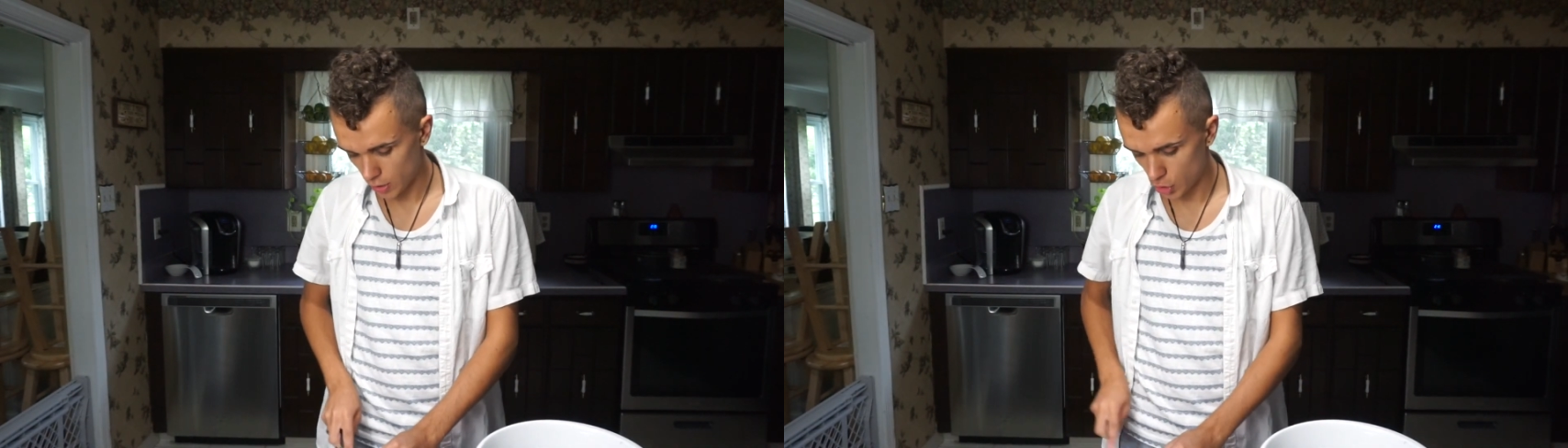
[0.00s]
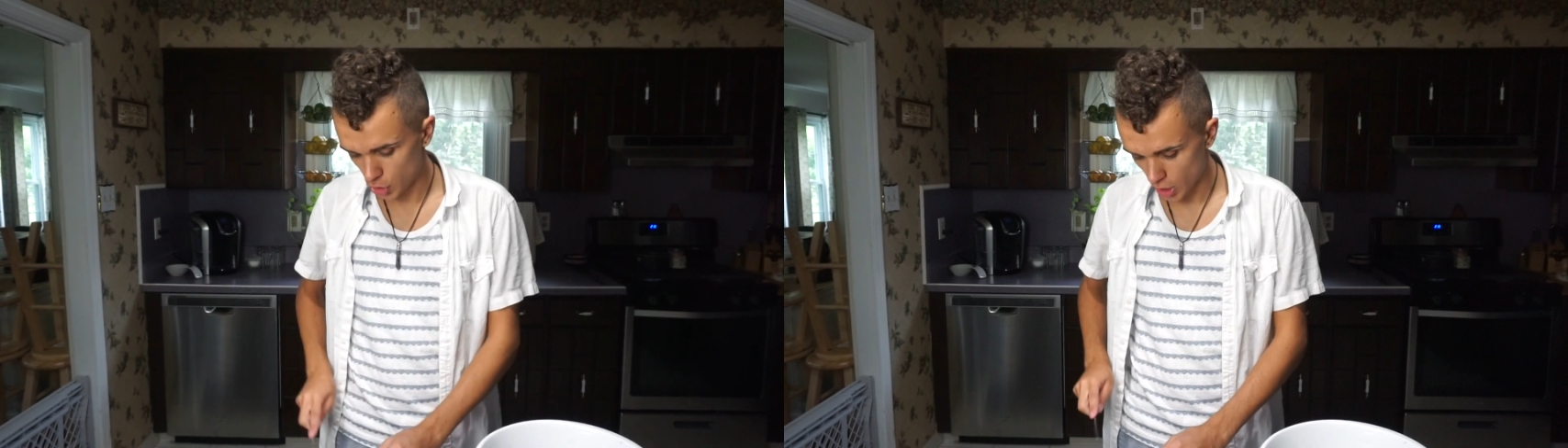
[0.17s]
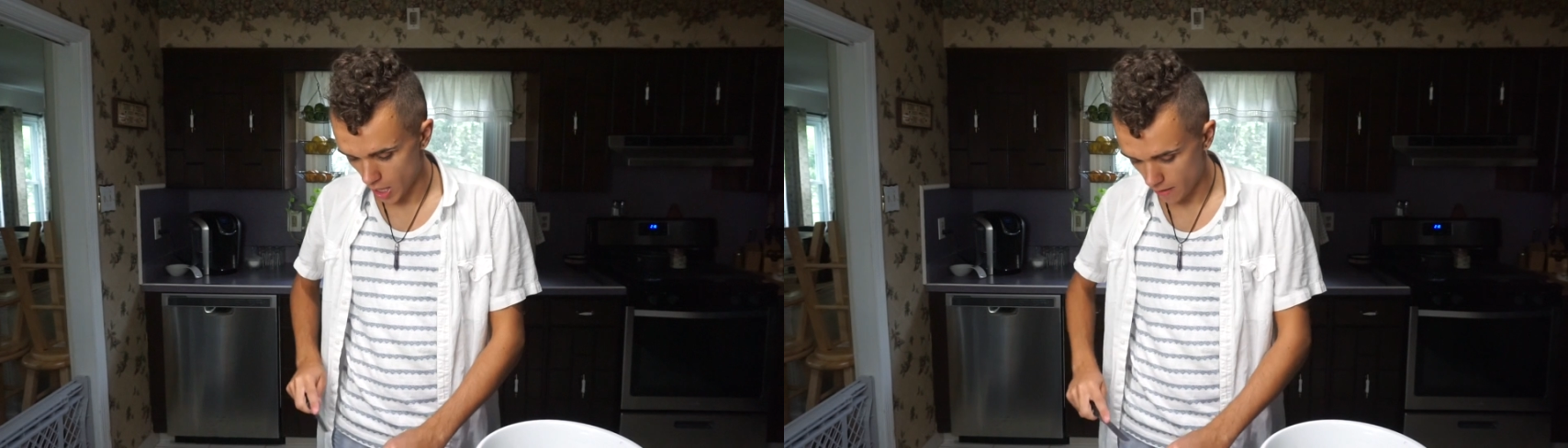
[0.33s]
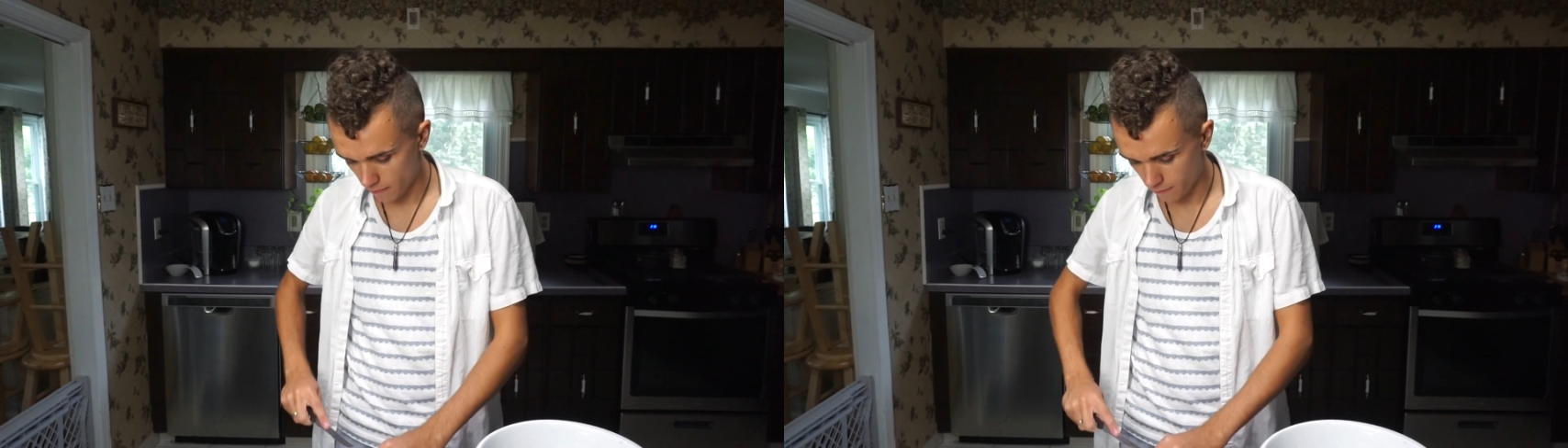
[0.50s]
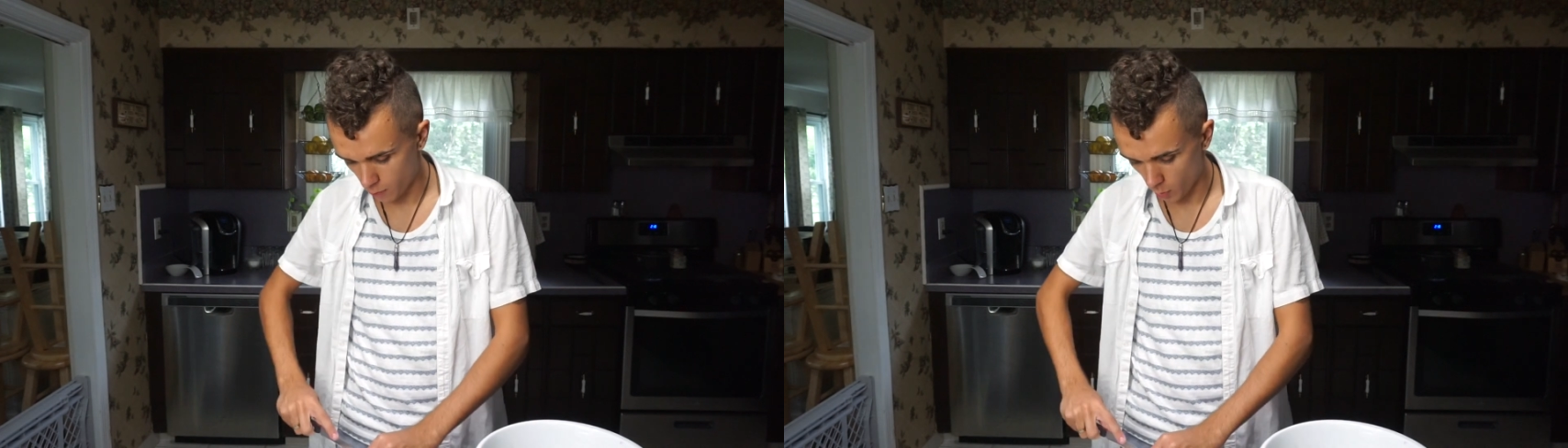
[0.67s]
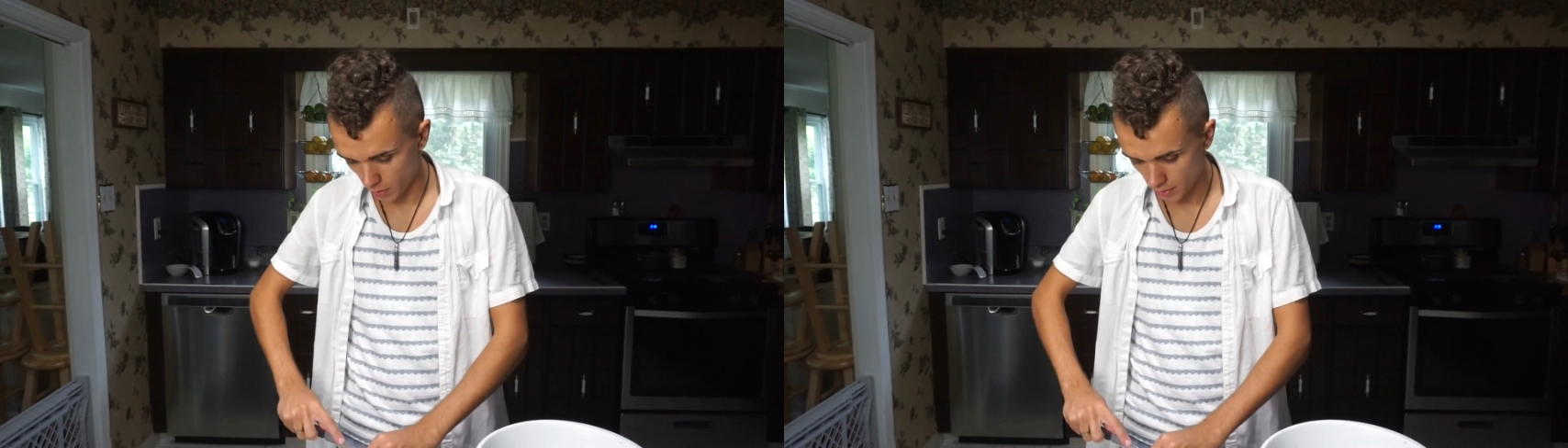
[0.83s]
July
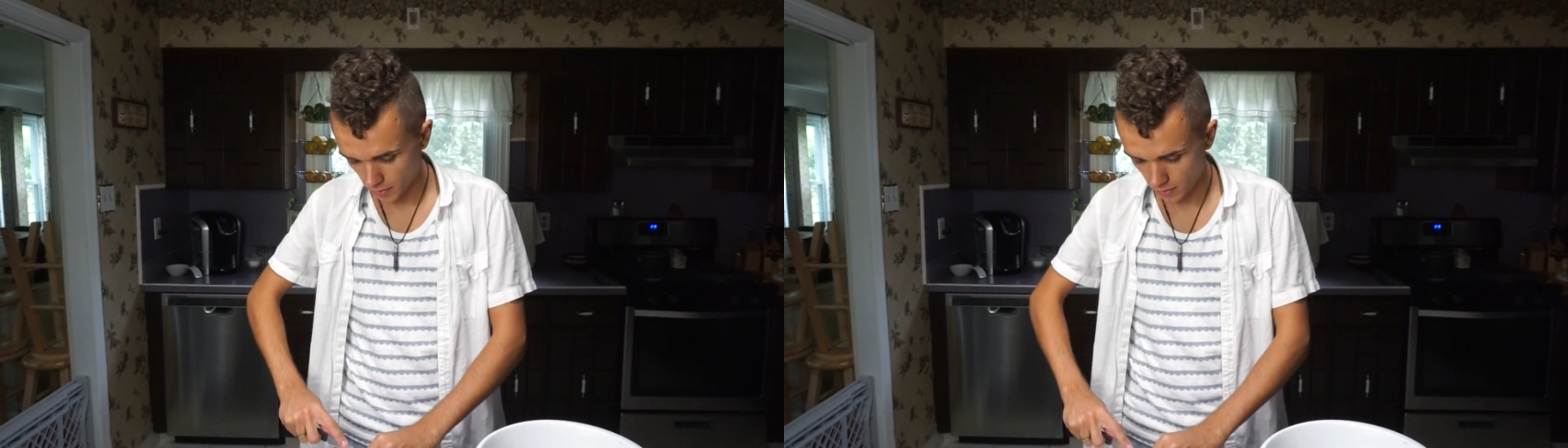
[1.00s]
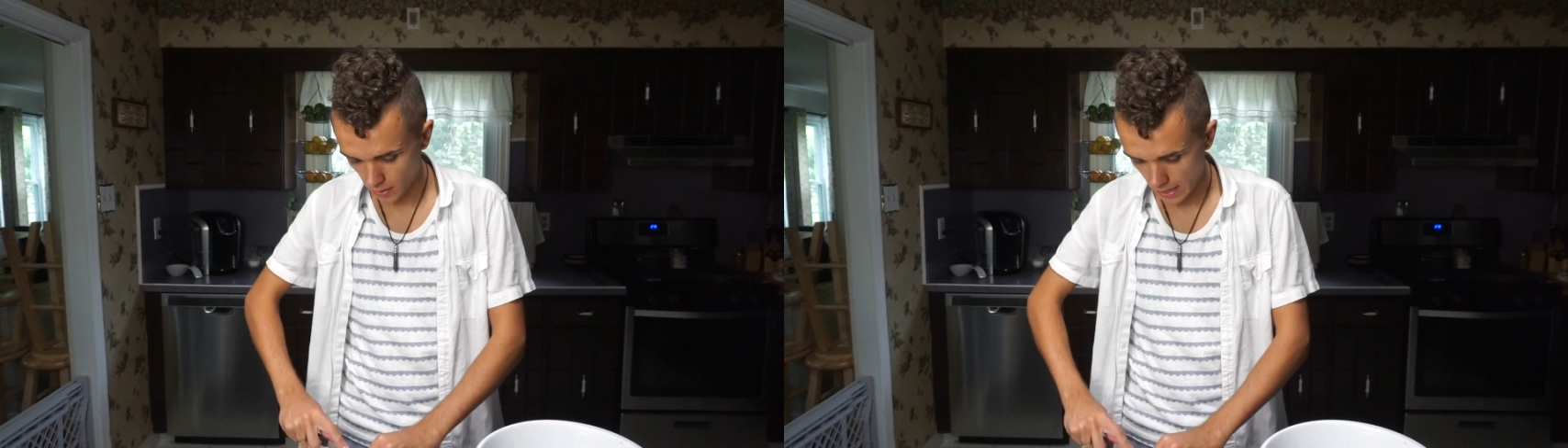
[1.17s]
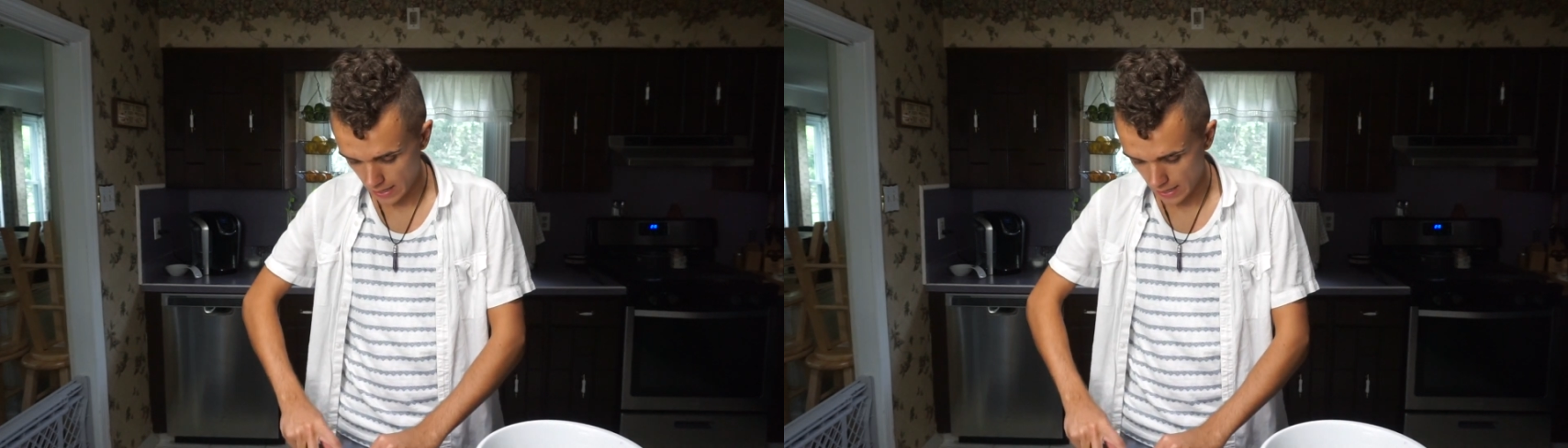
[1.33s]
4th,